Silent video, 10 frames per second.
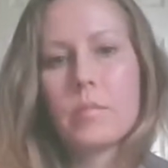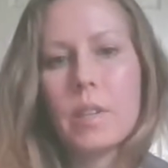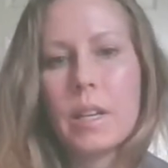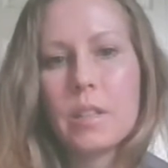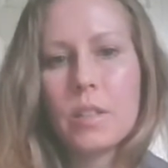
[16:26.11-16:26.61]

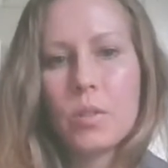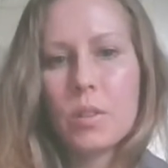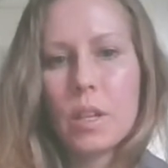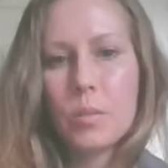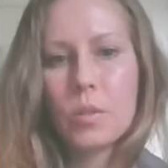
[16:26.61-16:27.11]
Has his own
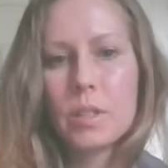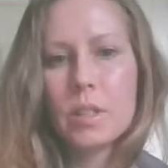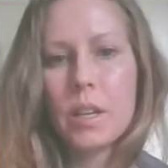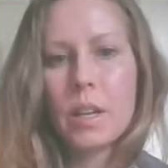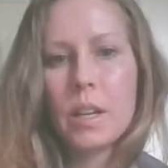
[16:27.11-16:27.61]
label
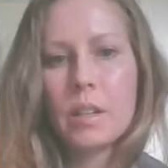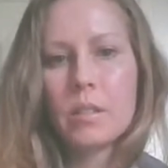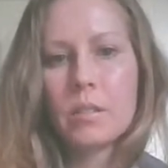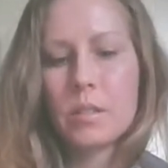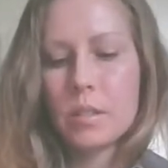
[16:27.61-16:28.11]
inside,
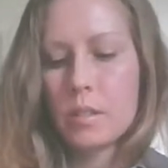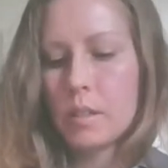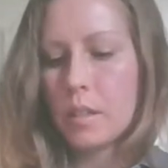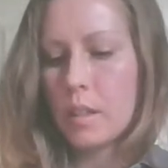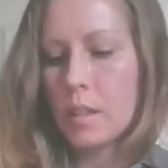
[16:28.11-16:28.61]

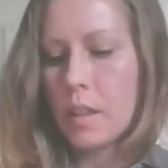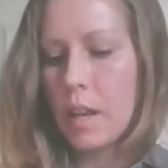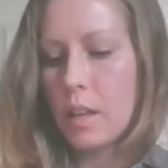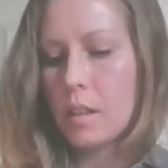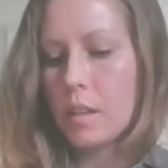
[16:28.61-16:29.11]
and that